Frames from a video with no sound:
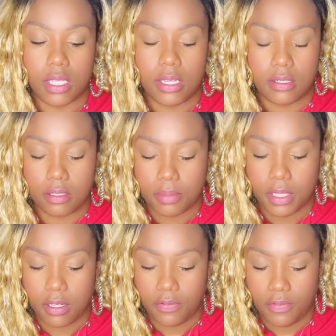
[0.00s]
How does the
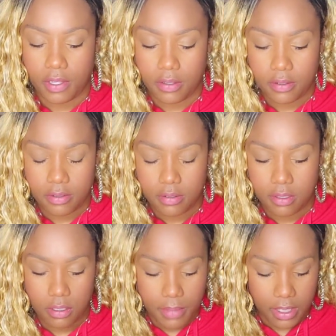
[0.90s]
player feel
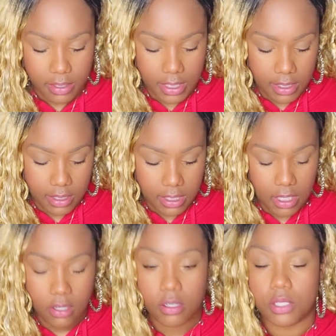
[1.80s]
about
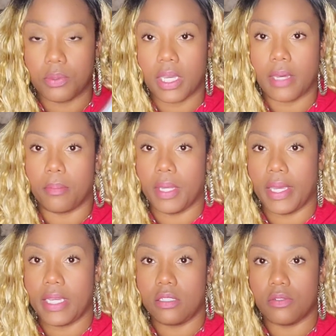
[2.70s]
Sagittarius? We got
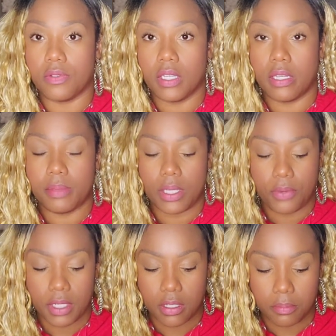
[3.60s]
Page of Cups. They
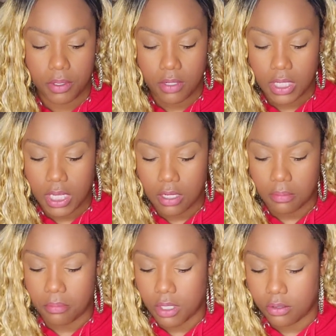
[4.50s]
want to communicate
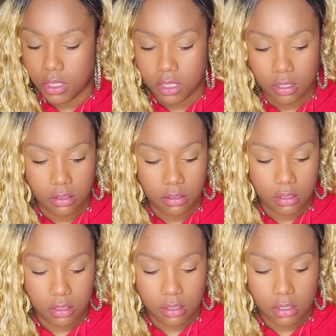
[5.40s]
emotions.